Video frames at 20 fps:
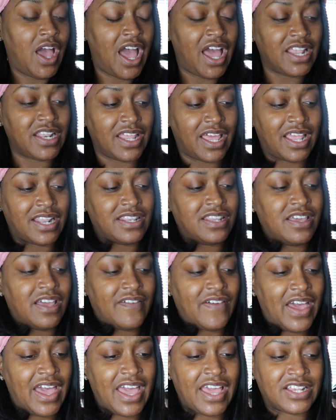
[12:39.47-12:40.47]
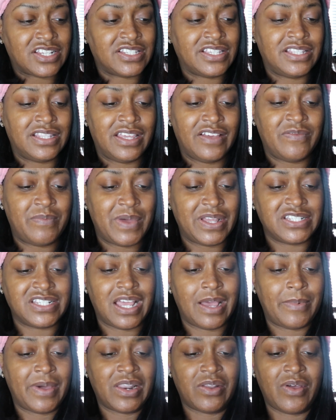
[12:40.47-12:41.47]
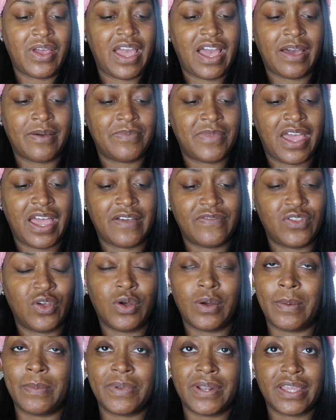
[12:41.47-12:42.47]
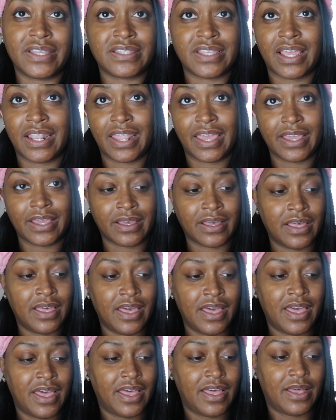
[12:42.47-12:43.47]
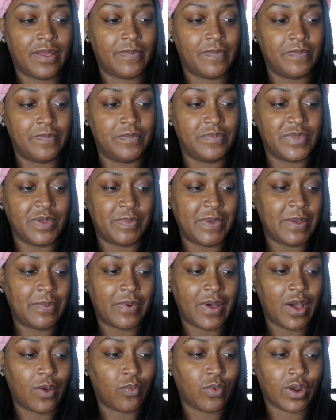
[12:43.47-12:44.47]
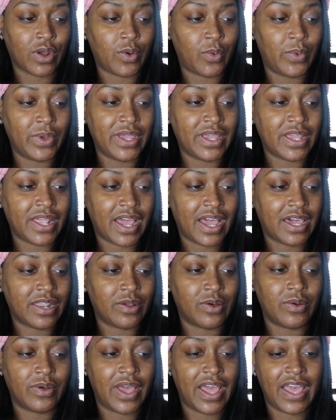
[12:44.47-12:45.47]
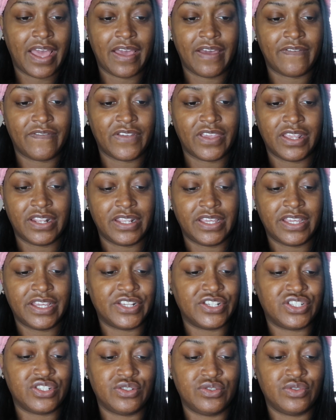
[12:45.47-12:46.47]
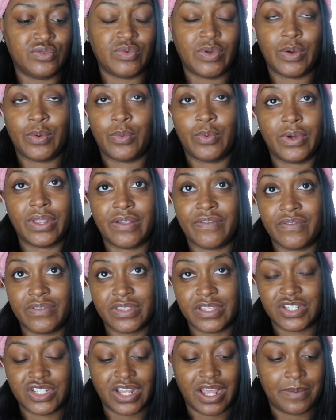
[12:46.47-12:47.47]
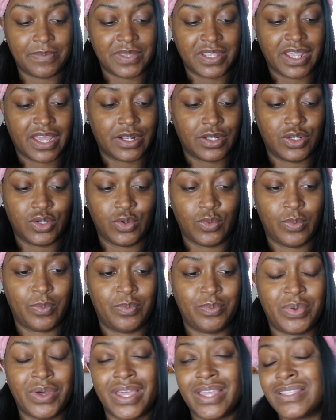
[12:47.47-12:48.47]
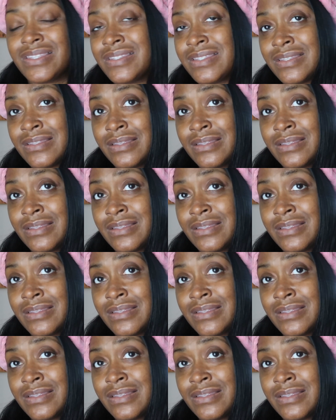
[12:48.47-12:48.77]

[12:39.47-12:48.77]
I, I love I actually love my job. I don't I have no complaints. I like the people I work with, I don't have any issues with what the job that I do. But,